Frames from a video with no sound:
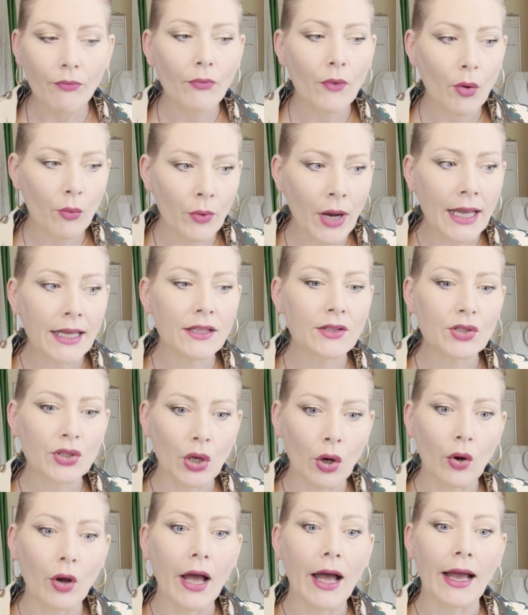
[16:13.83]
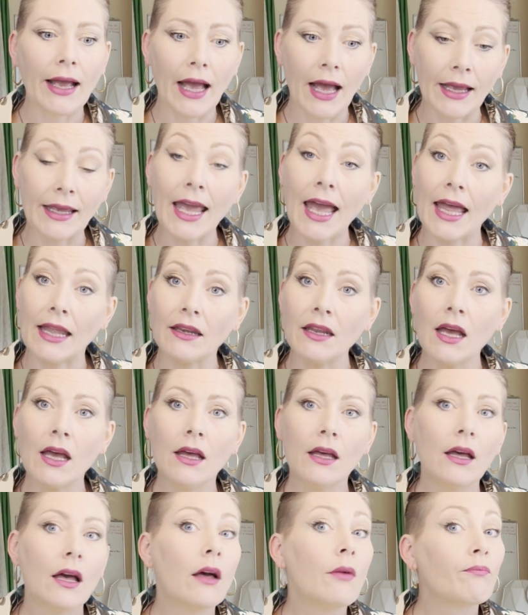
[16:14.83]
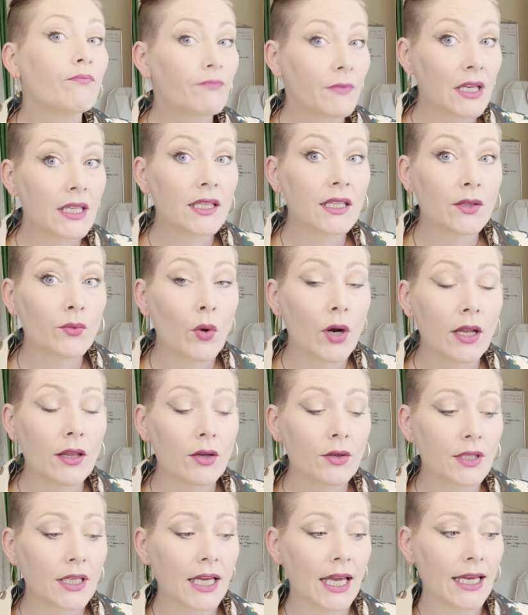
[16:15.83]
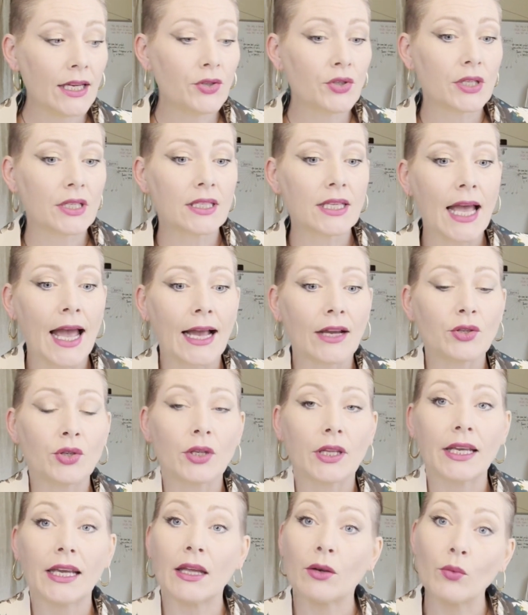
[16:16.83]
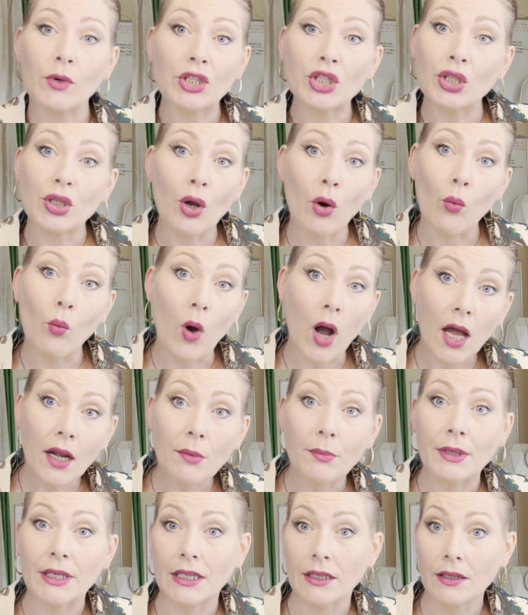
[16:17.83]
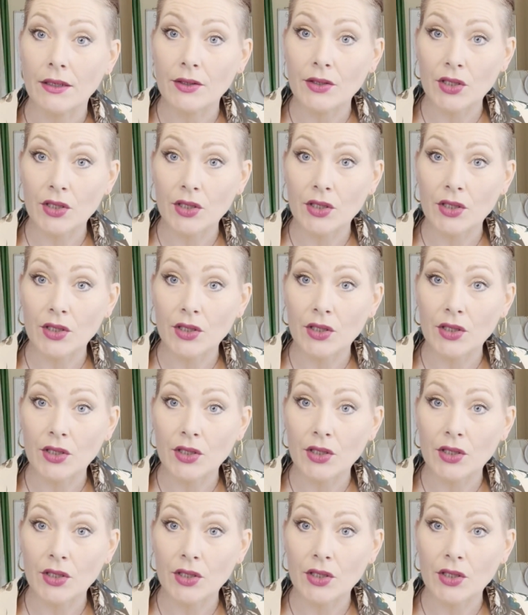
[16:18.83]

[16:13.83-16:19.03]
right? So again, this is one of those occasions actually in which you don't want to be